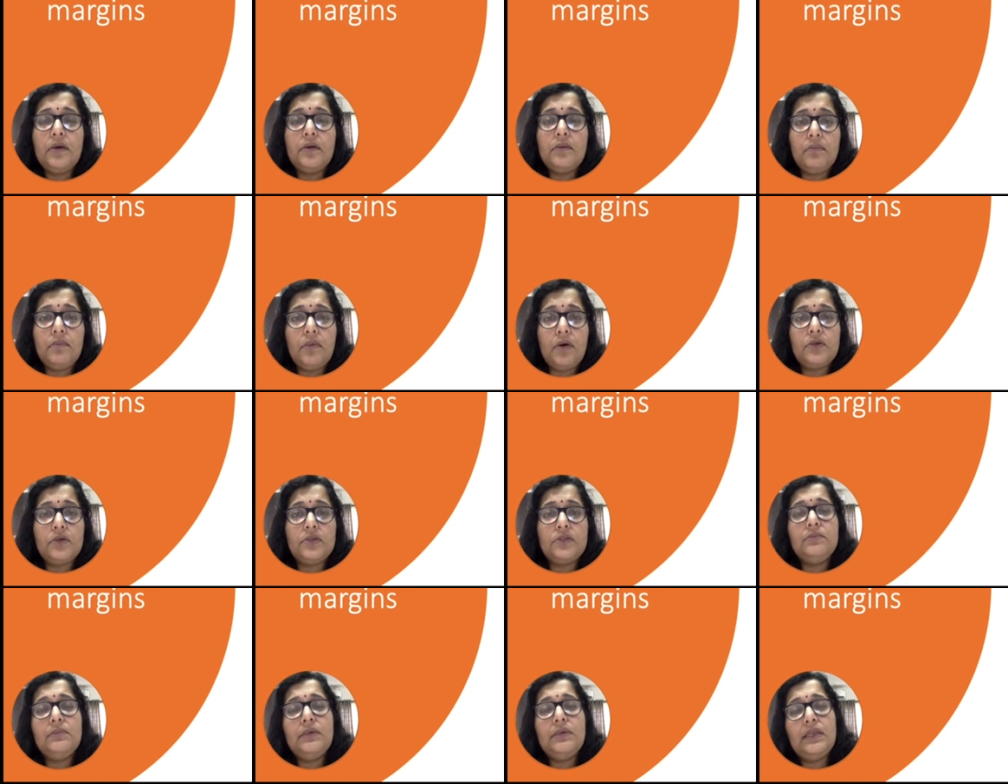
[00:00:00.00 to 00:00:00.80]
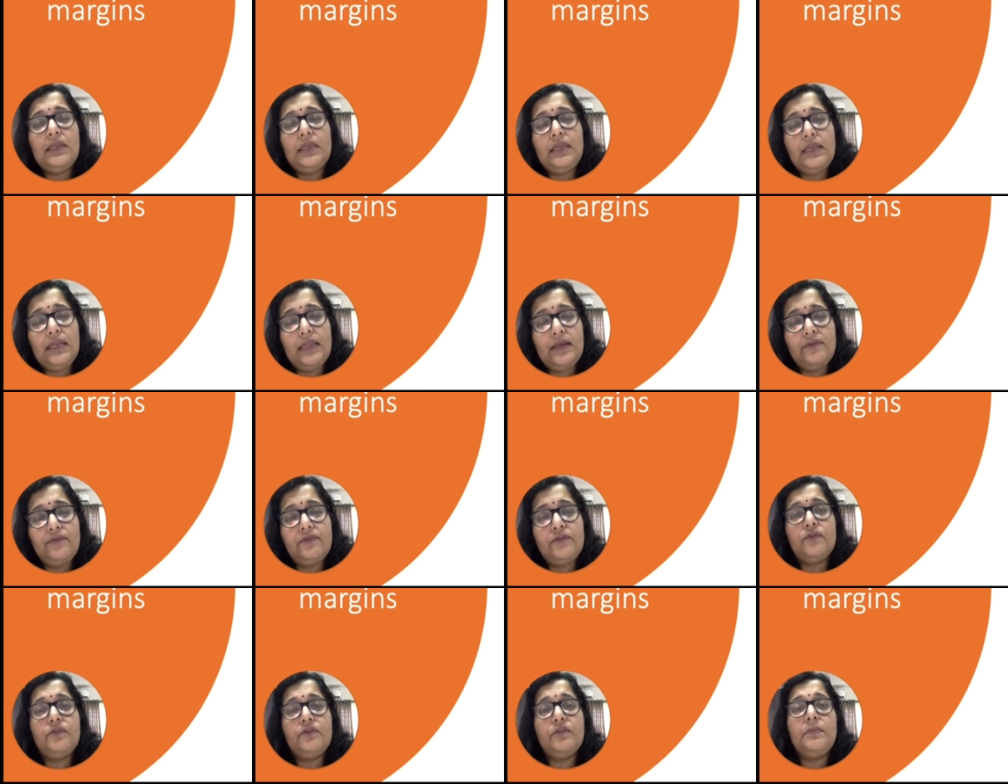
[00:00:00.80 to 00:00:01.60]
bottom, left
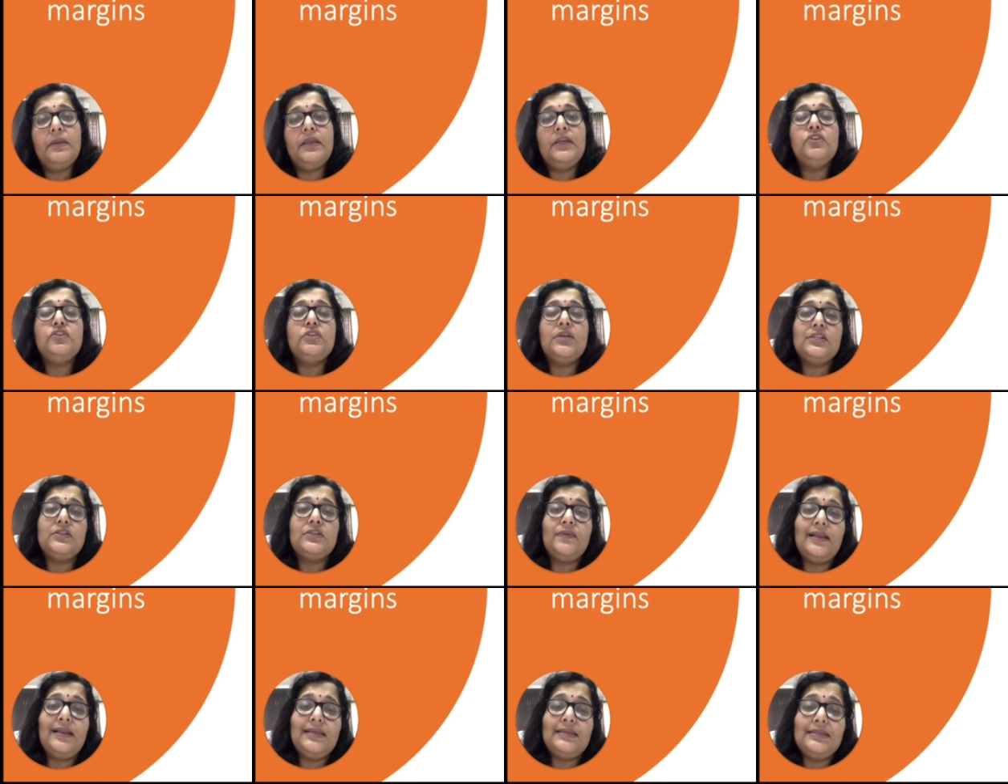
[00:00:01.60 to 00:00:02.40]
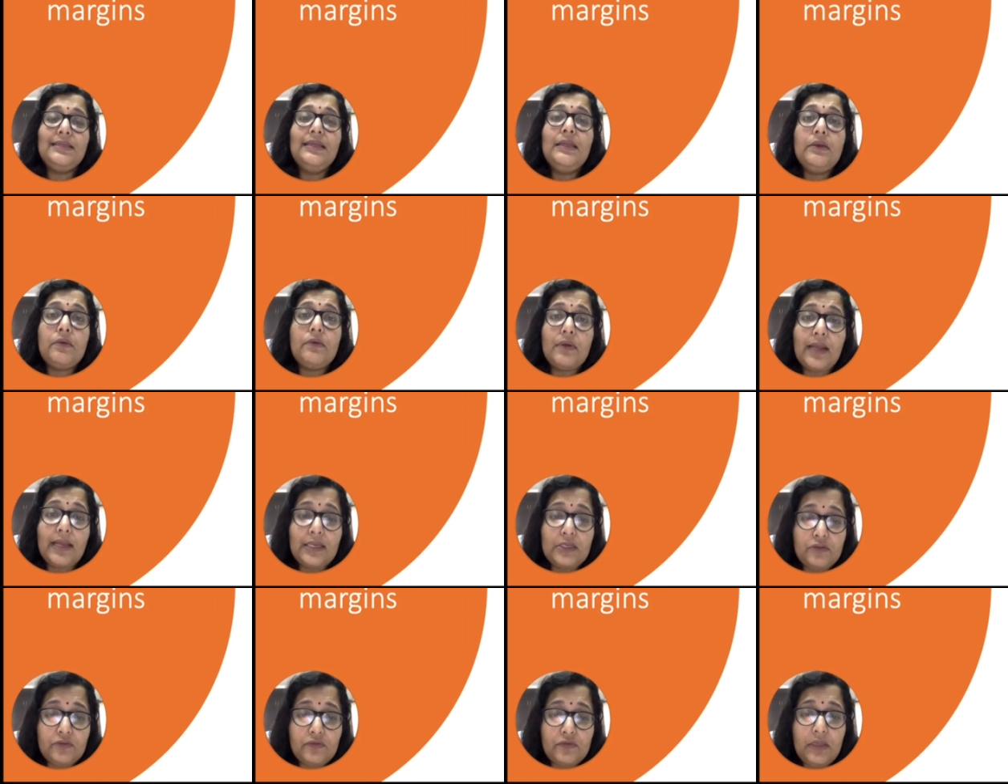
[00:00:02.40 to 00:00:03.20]
of the page as well as the
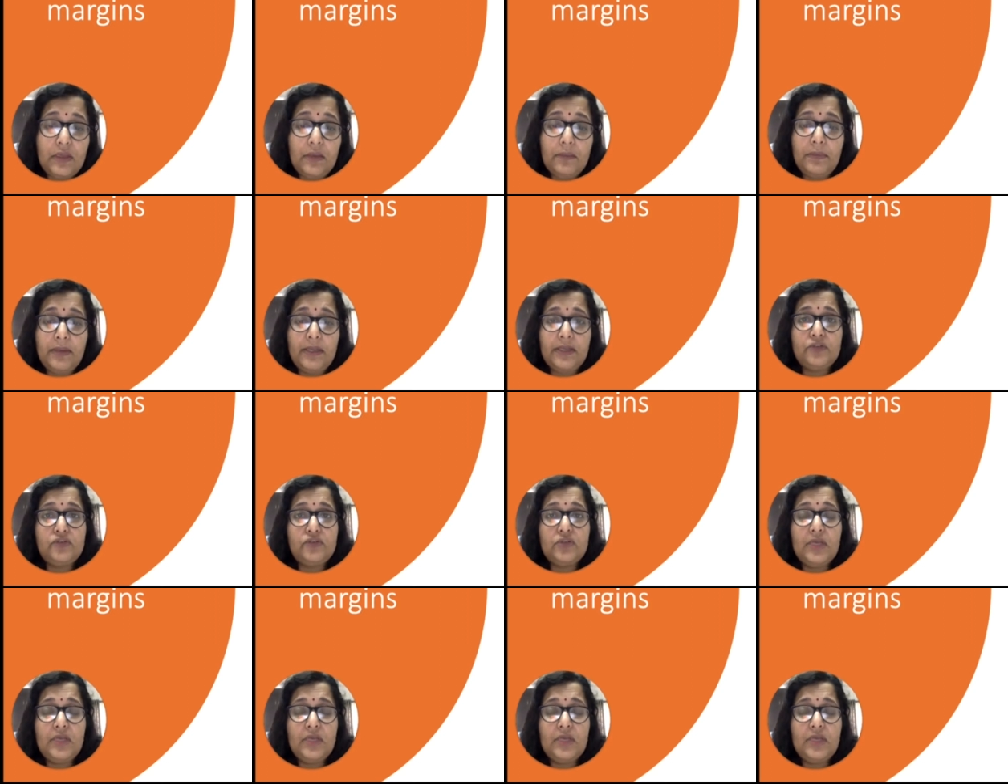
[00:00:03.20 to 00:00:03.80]
right of the page.